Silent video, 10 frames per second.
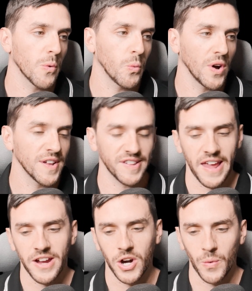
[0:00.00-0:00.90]
was
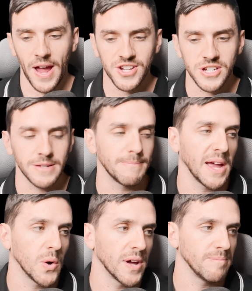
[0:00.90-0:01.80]
a correction in
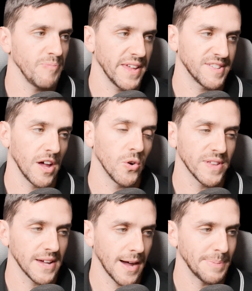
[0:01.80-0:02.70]
Bitcoin, it's
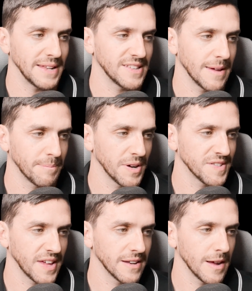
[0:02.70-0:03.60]
only up
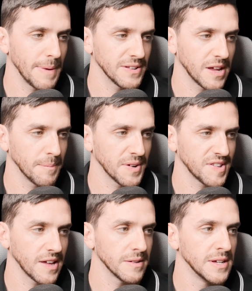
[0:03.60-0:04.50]
10%, about
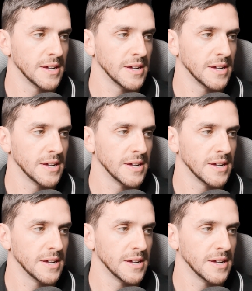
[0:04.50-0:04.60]
10%.